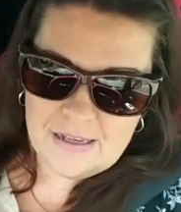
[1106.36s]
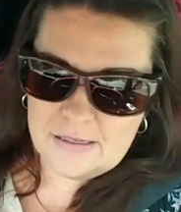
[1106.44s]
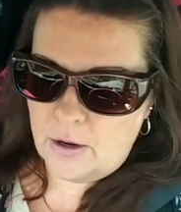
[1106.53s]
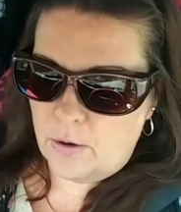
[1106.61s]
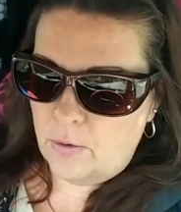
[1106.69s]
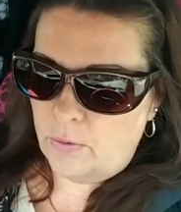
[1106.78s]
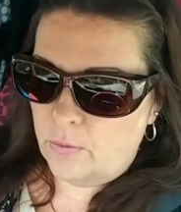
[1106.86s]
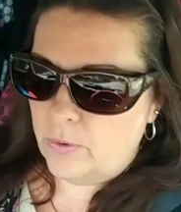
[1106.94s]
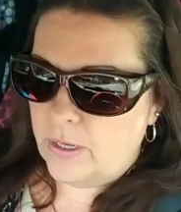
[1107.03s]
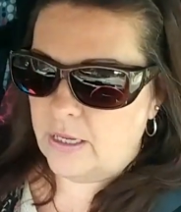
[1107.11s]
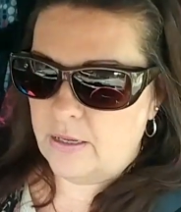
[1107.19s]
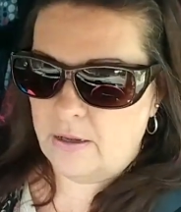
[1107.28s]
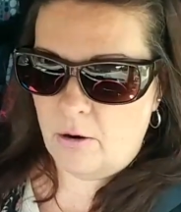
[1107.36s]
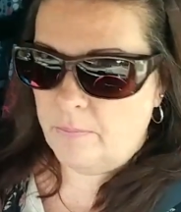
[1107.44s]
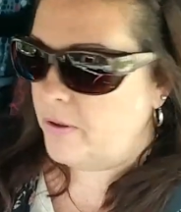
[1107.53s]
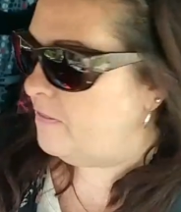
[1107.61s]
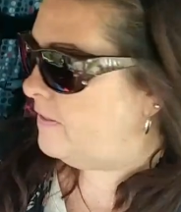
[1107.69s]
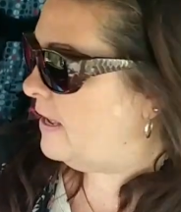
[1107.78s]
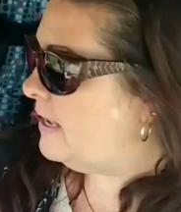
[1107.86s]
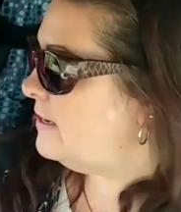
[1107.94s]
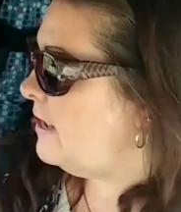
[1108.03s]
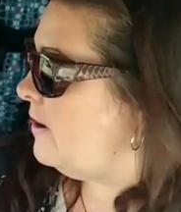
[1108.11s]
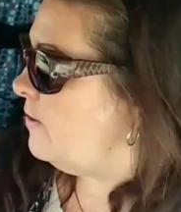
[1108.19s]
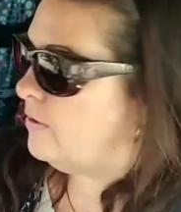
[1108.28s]
So we are putting that
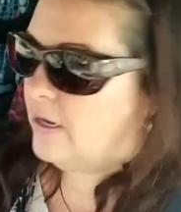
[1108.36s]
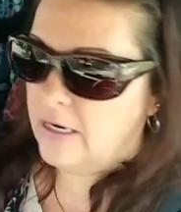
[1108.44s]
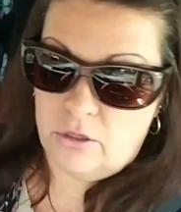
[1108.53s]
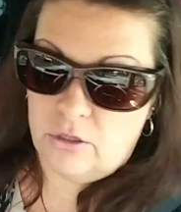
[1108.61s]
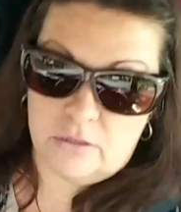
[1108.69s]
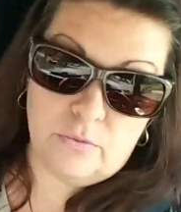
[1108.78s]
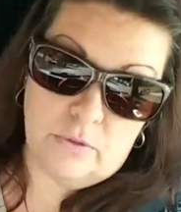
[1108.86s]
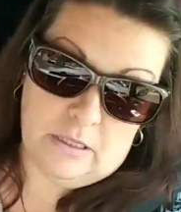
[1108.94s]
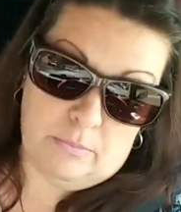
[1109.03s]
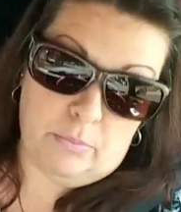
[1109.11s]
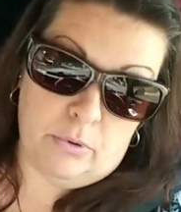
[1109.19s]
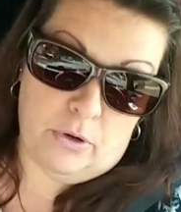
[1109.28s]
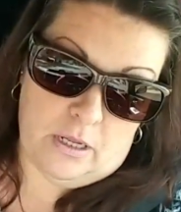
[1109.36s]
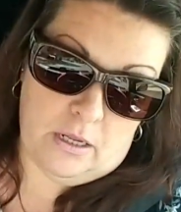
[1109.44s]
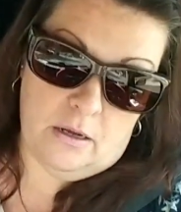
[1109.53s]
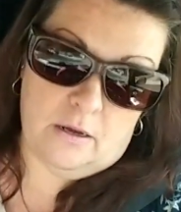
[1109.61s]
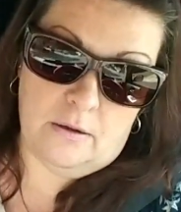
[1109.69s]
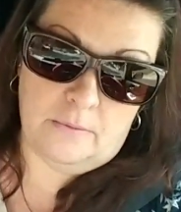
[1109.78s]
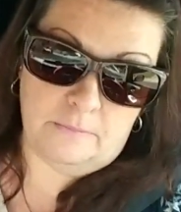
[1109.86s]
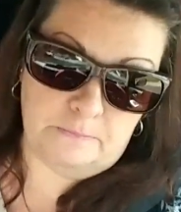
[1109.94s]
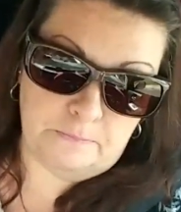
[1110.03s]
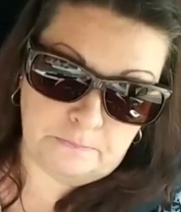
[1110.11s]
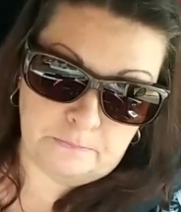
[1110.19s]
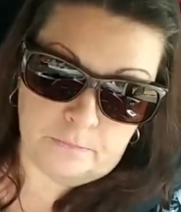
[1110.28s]
down, and it looks really pretty
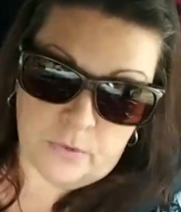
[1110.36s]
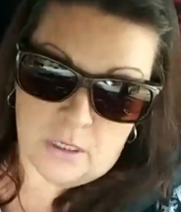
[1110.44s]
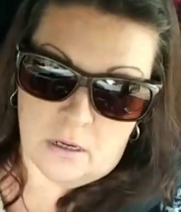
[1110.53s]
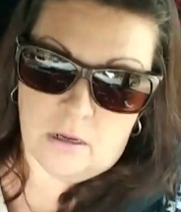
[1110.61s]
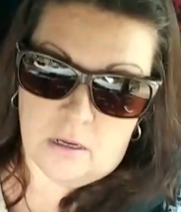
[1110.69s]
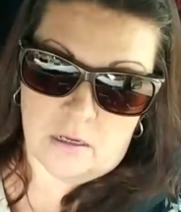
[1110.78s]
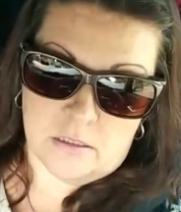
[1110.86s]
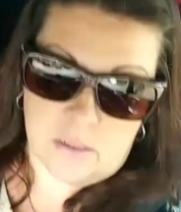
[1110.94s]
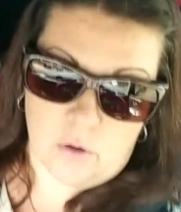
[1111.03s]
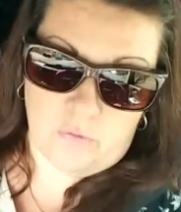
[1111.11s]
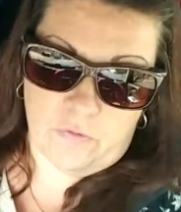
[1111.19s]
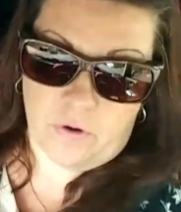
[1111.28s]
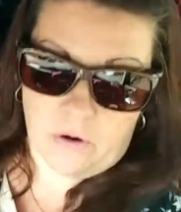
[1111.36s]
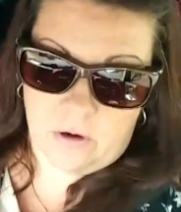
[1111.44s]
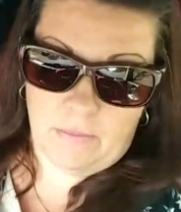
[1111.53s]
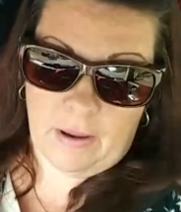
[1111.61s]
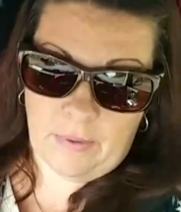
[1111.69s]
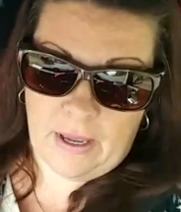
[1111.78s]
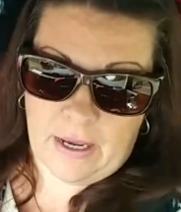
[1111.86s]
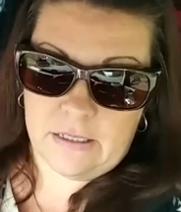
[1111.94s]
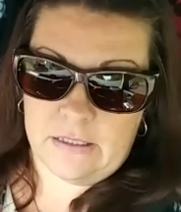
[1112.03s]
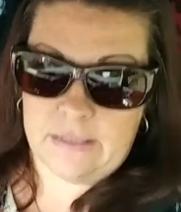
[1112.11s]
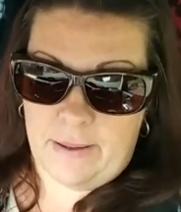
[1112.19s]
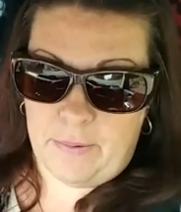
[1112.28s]
so far. Maybe I
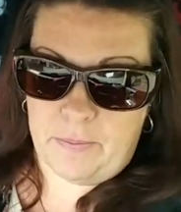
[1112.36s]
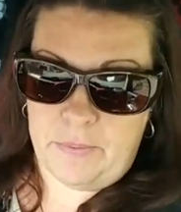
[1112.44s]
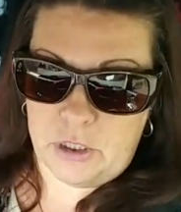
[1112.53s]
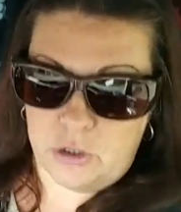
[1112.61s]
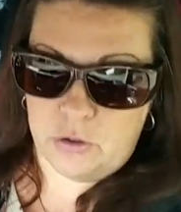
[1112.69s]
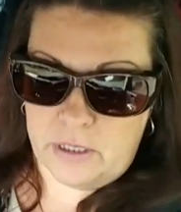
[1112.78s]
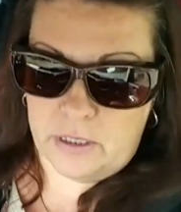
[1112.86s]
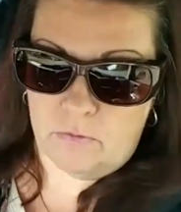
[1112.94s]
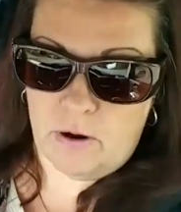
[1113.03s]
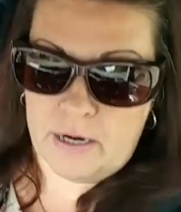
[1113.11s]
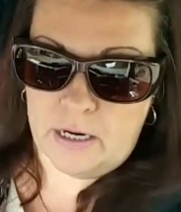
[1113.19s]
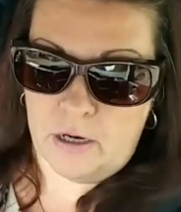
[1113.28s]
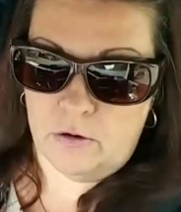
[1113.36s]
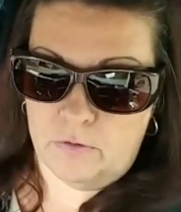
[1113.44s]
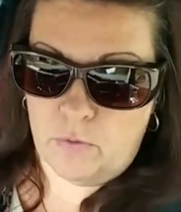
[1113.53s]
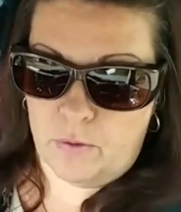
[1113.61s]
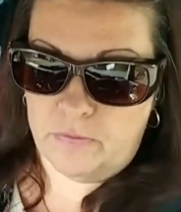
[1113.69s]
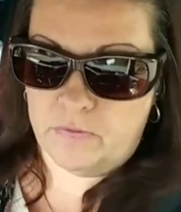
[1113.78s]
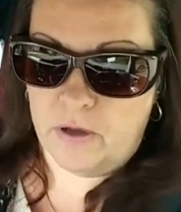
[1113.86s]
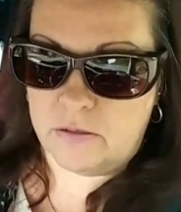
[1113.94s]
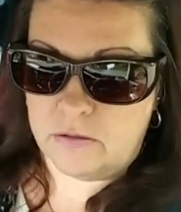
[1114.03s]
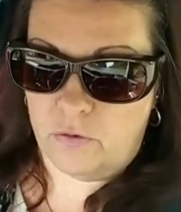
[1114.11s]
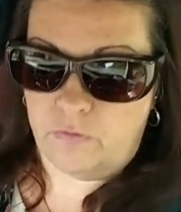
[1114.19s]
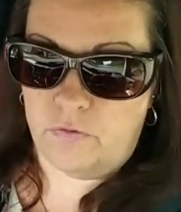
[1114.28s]
can slap a picture in right here of what we've got
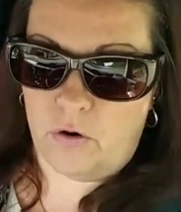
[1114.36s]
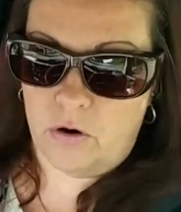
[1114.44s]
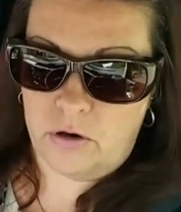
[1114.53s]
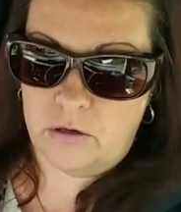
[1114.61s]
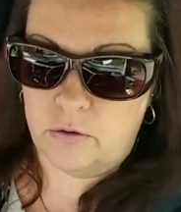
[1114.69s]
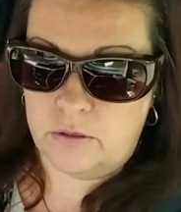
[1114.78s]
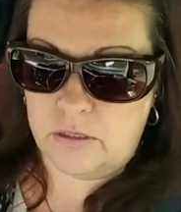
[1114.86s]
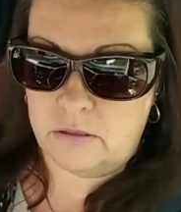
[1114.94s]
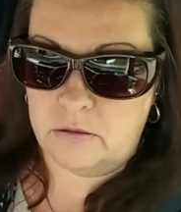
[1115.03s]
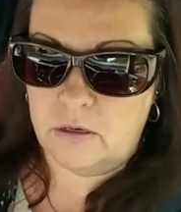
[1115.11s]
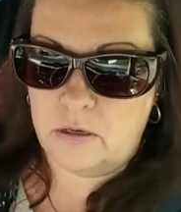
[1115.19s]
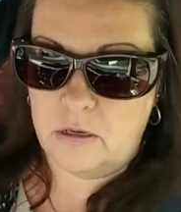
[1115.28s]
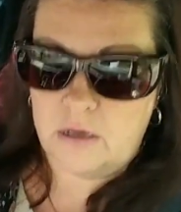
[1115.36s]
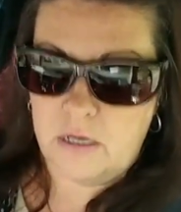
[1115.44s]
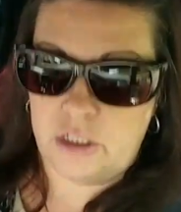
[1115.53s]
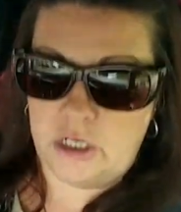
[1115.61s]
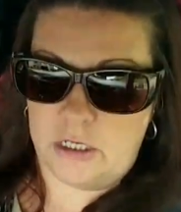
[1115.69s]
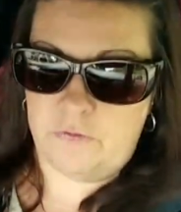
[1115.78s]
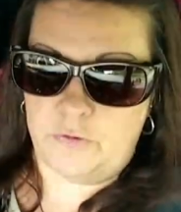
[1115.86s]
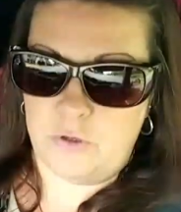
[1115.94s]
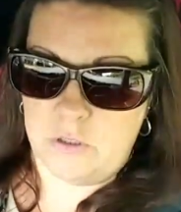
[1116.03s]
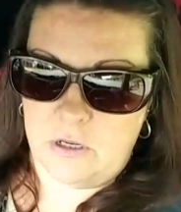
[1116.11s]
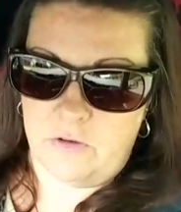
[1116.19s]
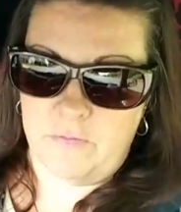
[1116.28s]
so far, and you can judge for
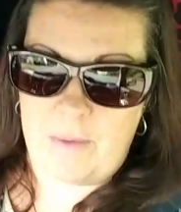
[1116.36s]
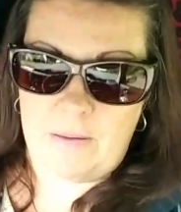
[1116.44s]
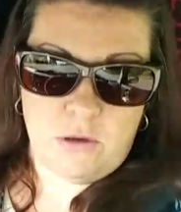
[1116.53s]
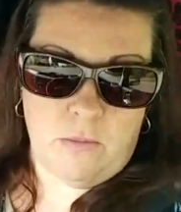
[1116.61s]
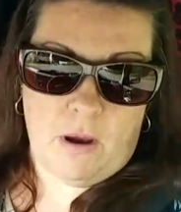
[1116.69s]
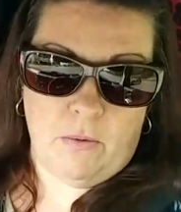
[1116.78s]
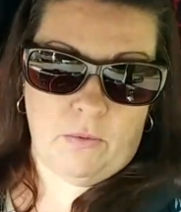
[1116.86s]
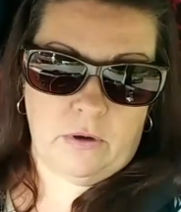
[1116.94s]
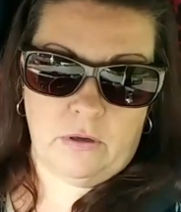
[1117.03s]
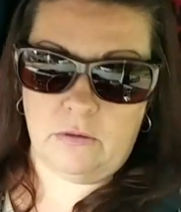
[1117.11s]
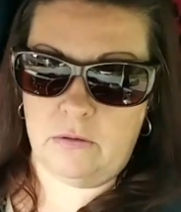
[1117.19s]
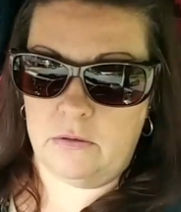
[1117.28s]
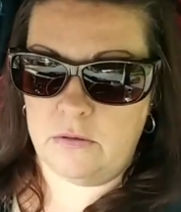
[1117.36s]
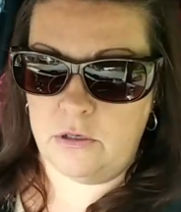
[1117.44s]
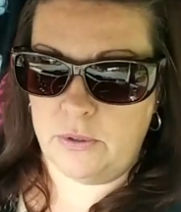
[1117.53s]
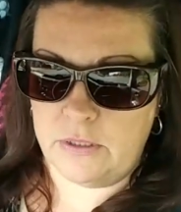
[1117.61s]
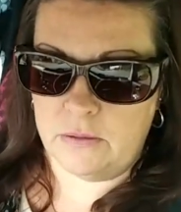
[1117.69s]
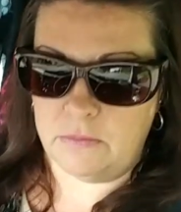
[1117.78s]
yourself. Maybe you might want to do it